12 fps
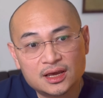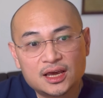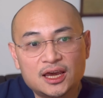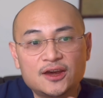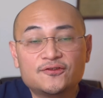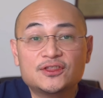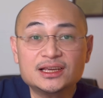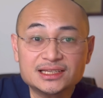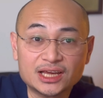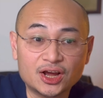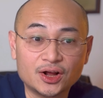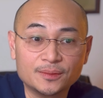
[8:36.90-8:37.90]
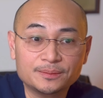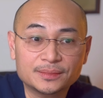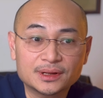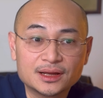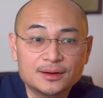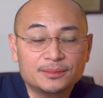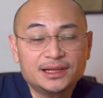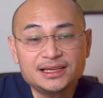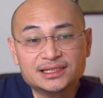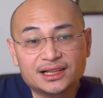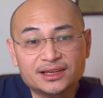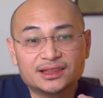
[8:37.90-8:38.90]
If this helped, please
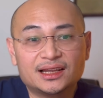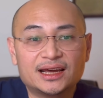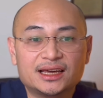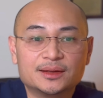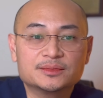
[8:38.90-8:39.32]
click the like and